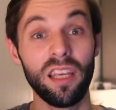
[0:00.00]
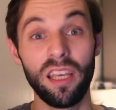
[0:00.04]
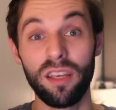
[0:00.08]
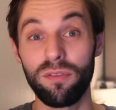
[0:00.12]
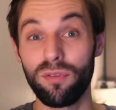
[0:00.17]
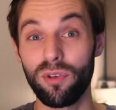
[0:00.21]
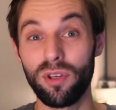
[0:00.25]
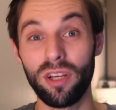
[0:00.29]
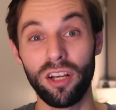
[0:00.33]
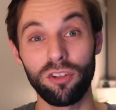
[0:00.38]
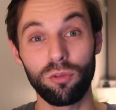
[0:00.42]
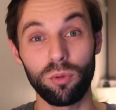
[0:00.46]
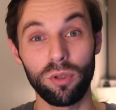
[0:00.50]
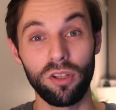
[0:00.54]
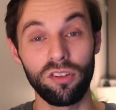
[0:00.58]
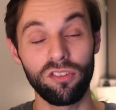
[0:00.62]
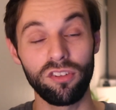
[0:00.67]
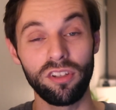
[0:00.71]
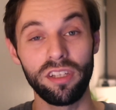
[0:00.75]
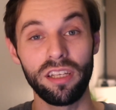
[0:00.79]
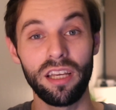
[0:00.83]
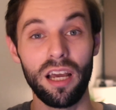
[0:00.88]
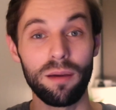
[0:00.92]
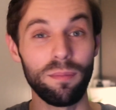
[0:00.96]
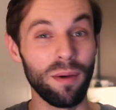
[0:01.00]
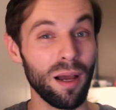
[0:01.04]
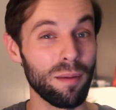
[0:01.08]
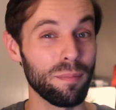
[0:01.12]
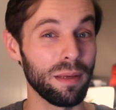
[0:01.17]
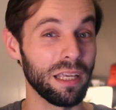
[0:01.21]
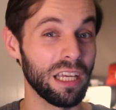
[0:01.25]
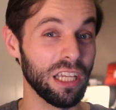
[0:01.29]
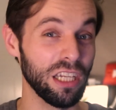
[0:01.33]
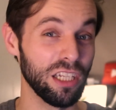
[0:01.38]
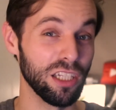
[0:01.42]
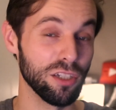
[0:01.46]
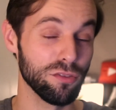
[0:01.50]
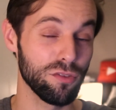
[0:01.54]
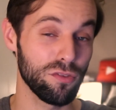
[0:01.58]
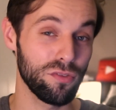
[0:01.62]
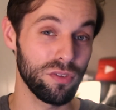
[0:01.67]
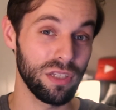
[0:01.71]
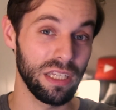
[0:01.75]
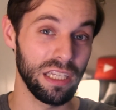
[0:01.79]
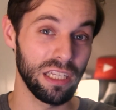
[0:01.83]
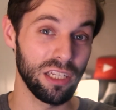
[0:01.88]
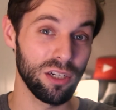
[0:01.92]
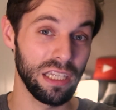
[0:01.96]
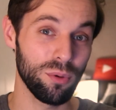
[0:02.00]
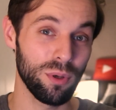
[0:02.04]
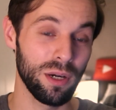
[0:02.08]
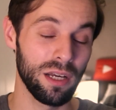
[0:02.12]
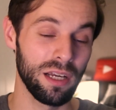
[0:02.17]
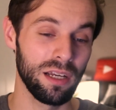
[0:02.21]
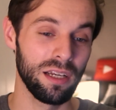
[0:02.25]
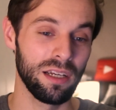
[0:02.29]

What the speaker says: if you guys want to see it, I might make another video